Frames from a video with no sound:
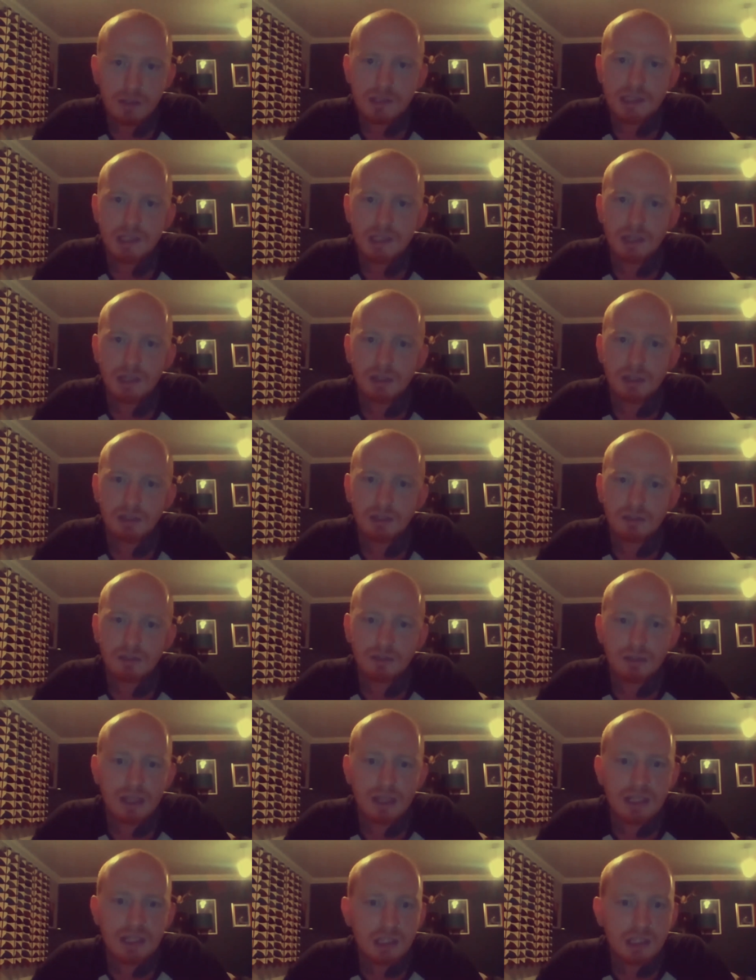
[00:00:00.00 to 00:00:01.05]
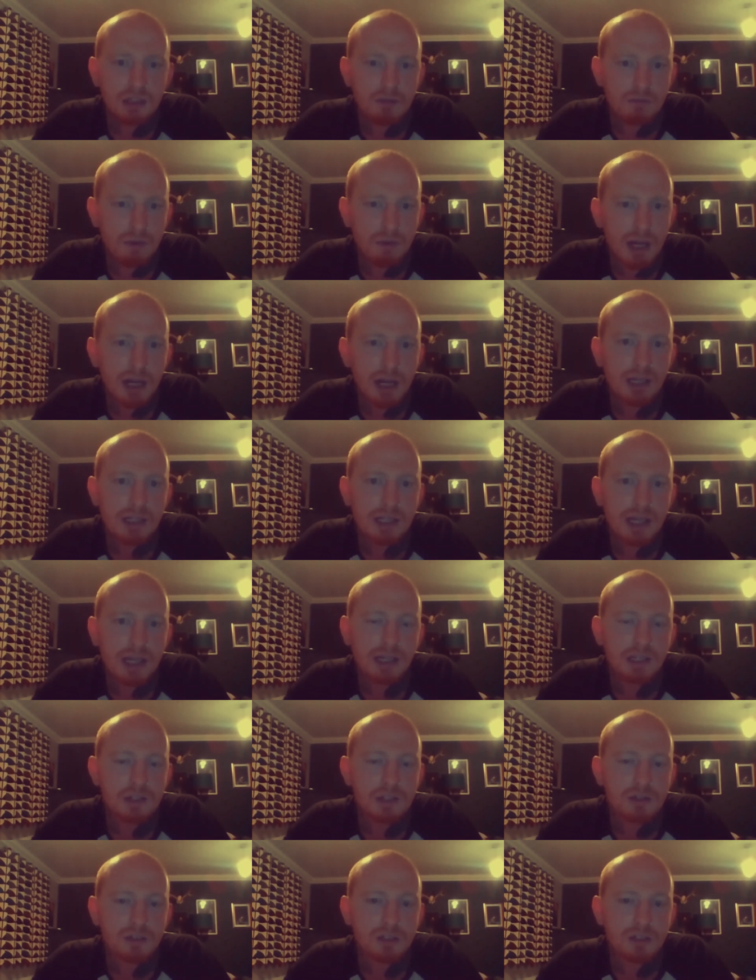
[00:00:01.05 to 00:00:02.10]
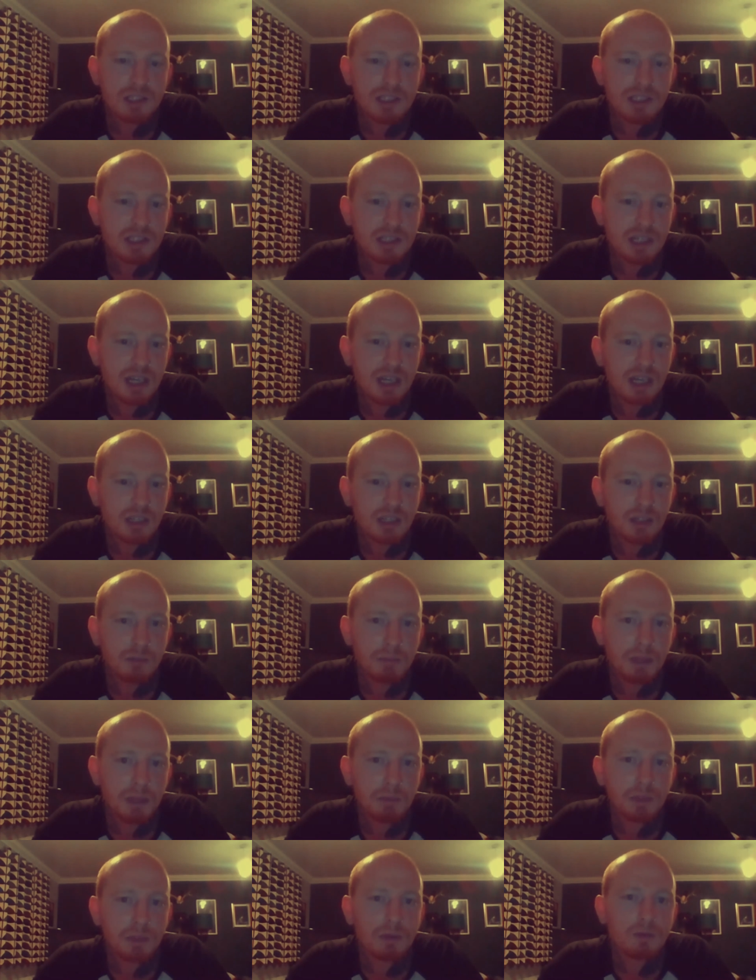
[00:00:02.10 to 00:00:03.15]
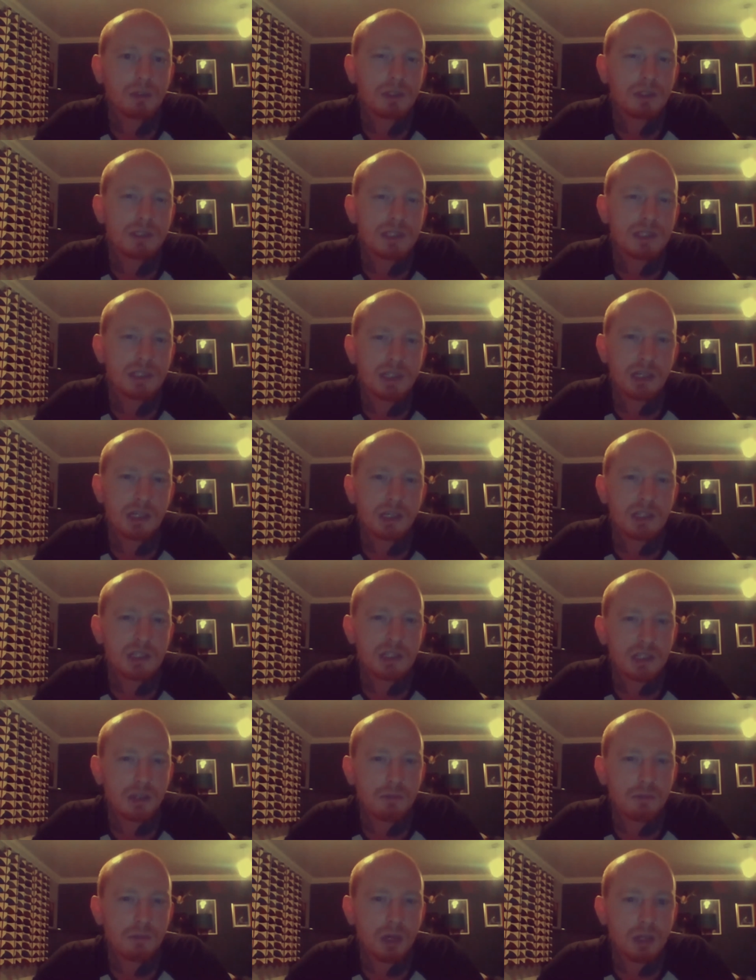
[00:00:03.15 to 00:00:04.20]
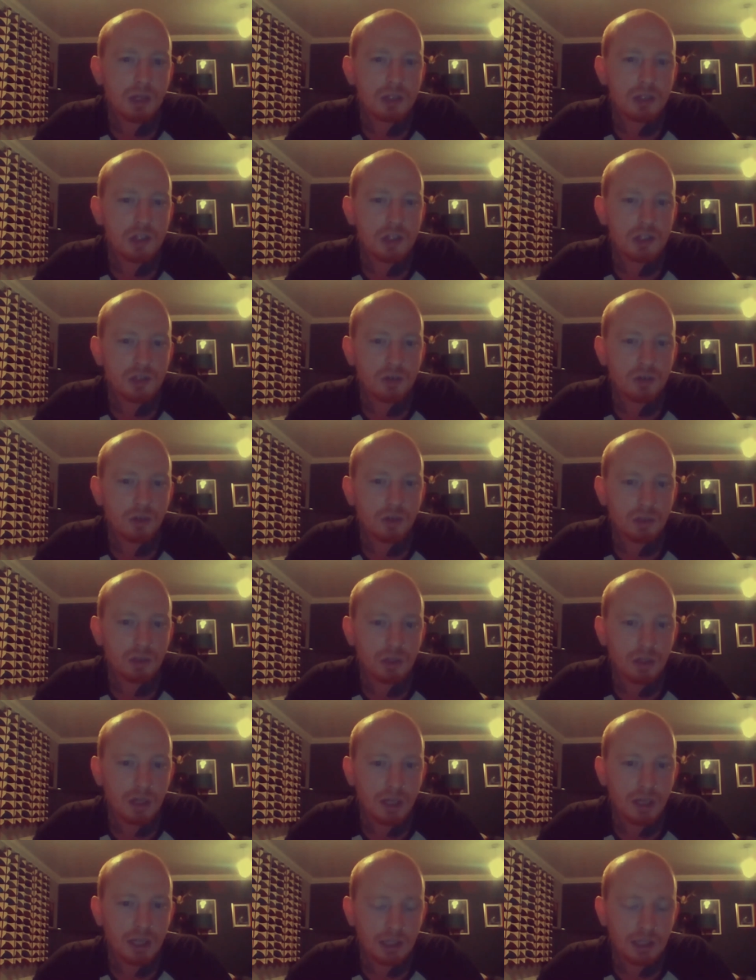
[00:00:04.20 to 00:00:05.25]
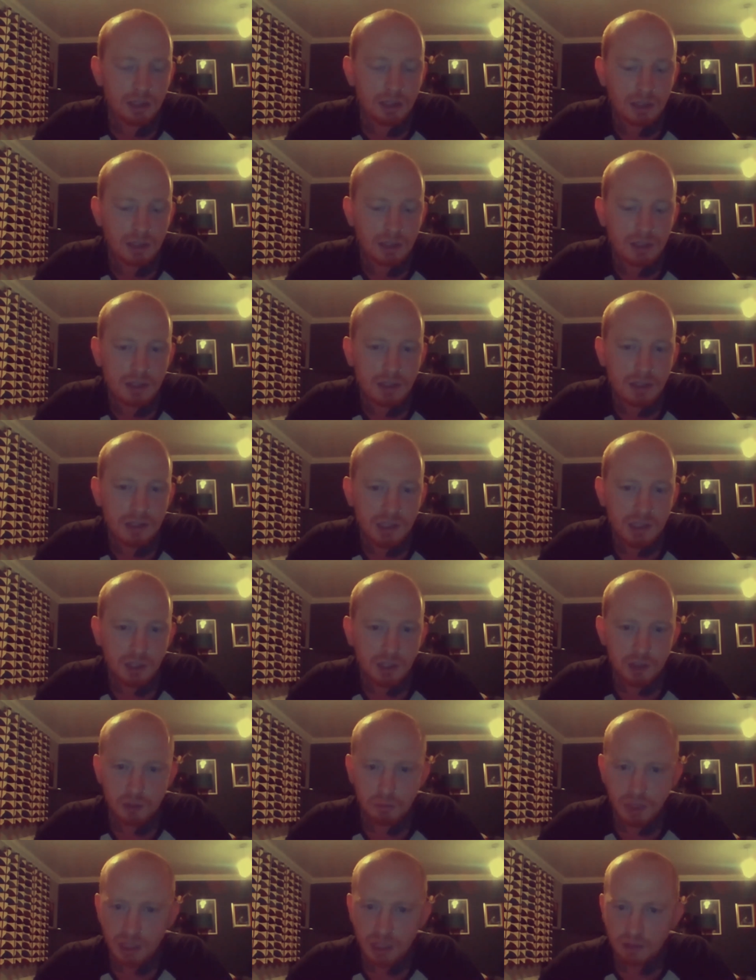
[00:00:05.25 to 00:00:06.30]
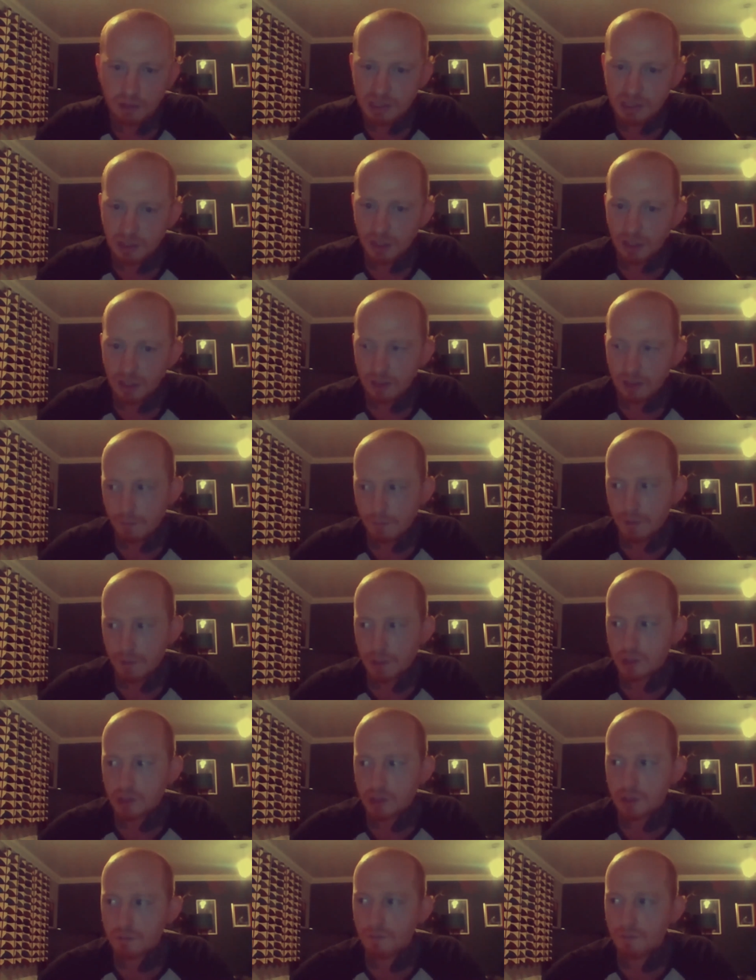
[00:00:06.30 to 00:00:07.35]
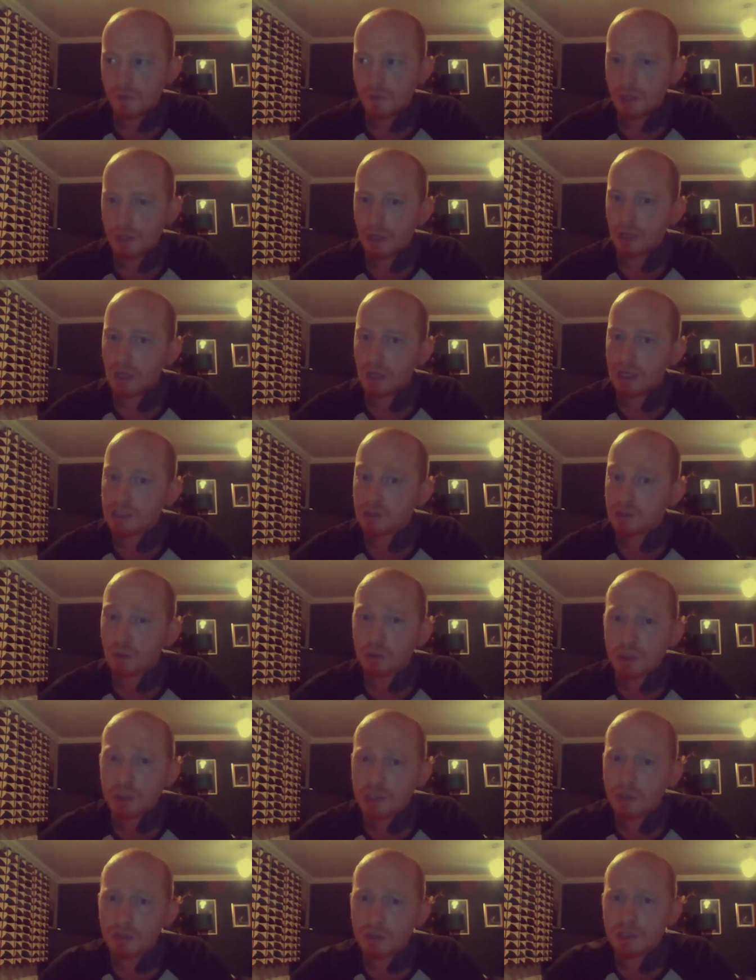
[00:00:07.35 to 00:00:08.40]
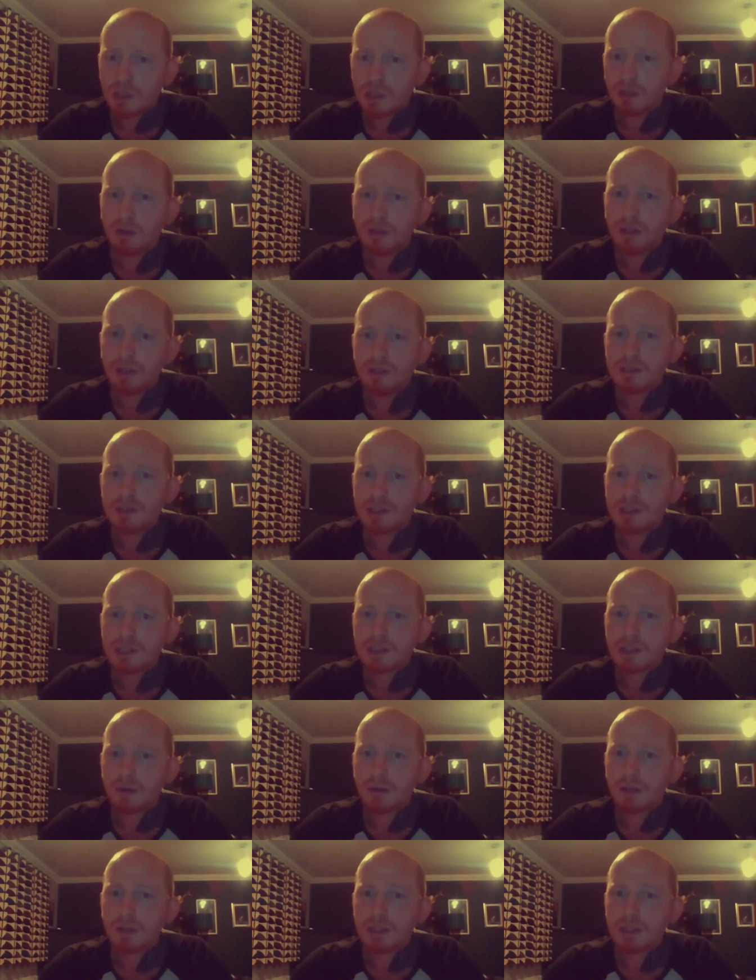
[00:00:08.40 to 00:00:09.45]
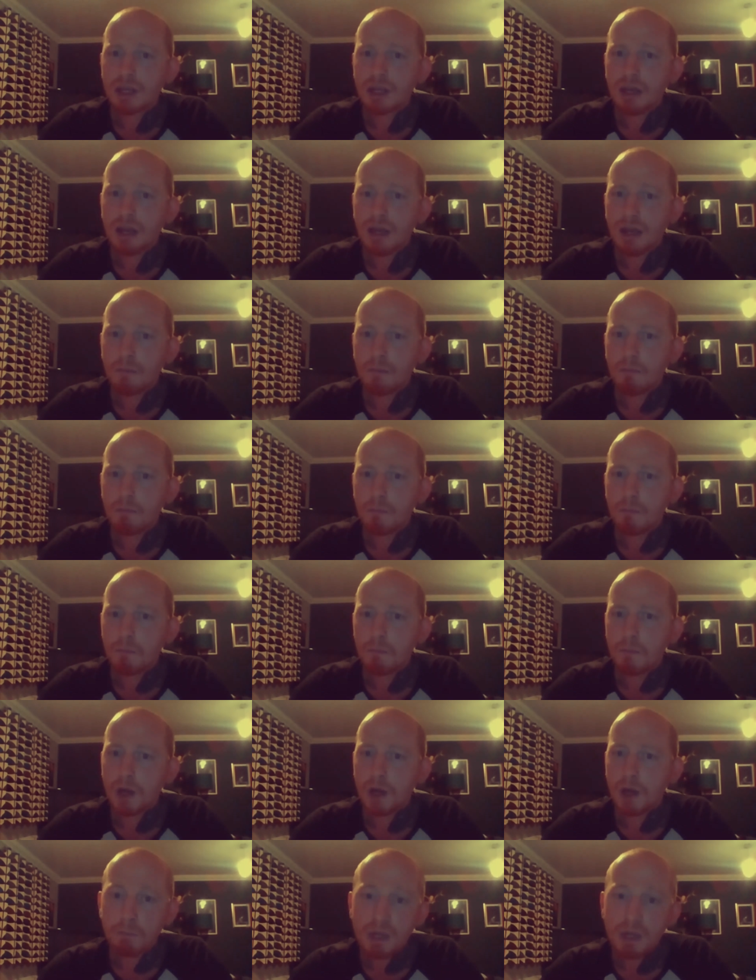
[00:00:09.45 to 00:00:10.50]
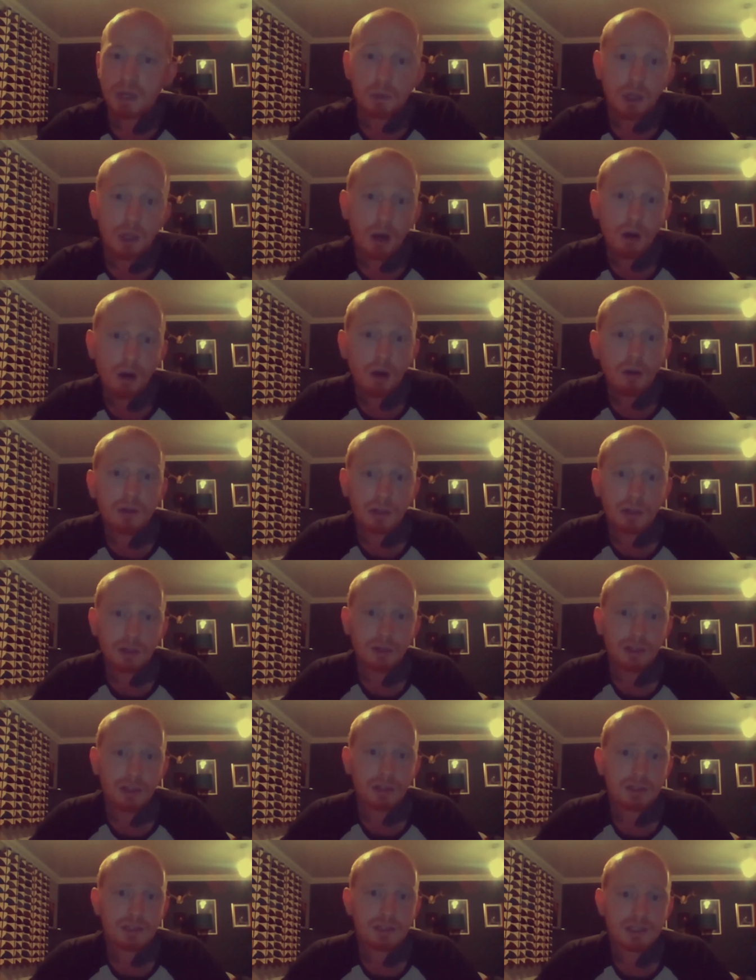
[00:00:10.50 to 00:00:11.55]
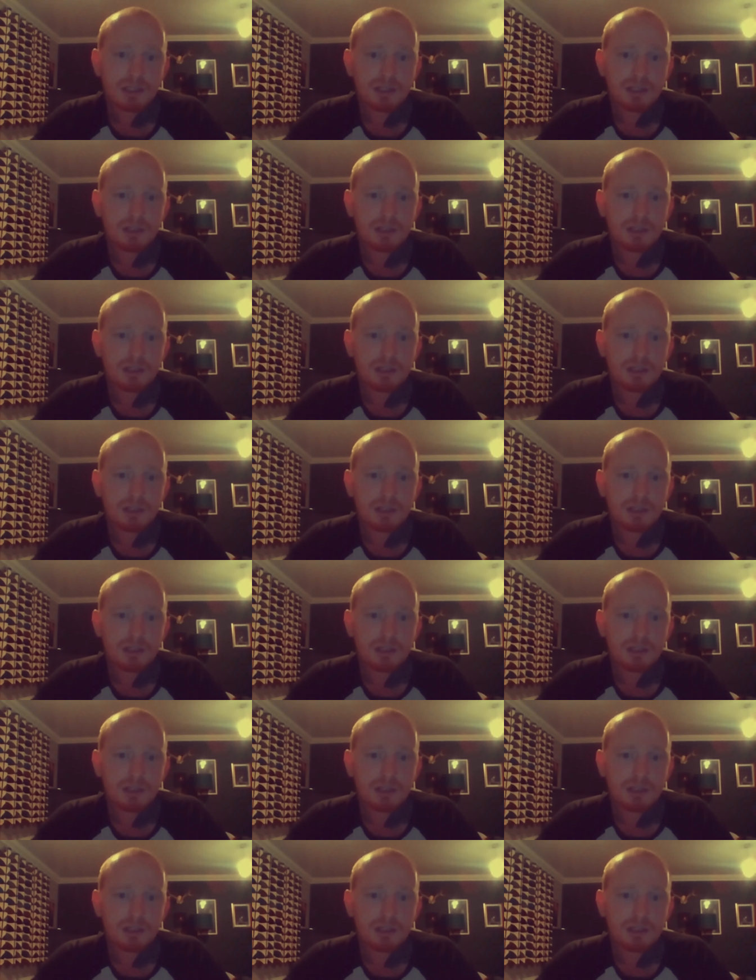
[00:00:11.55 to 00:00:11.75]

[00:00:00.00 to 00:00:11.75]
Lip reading: So that's like a really dangerous thing that people don't consider so much on like social media, is like the it's not just going to clients, it's going to people that aren't clients.